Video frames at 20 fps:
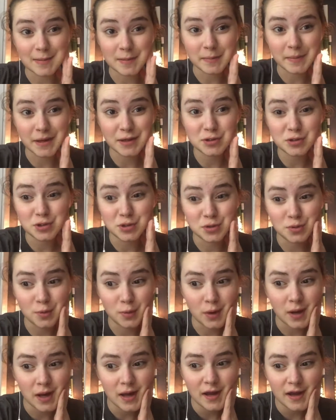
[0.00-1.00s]
I'm about
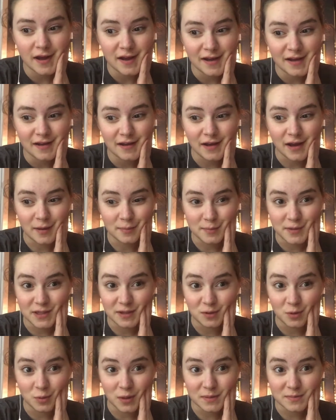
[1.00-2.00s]
to
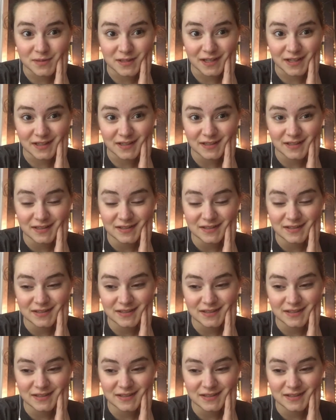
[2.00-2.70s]
update the website.